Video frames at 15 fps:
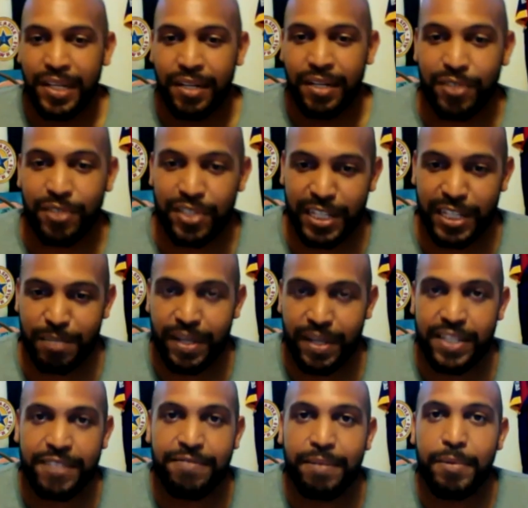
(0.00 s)
which takes
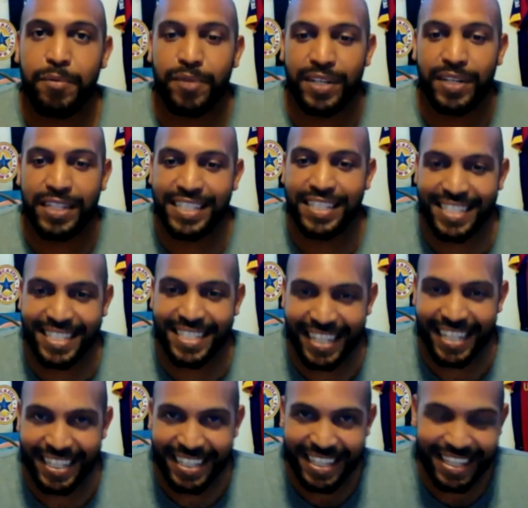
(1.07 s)
place February
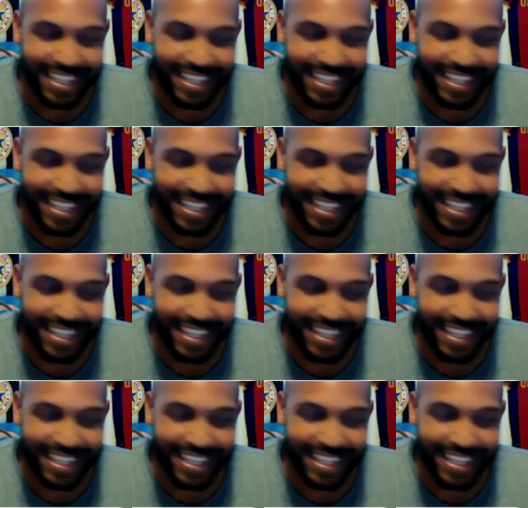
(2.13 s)
16th.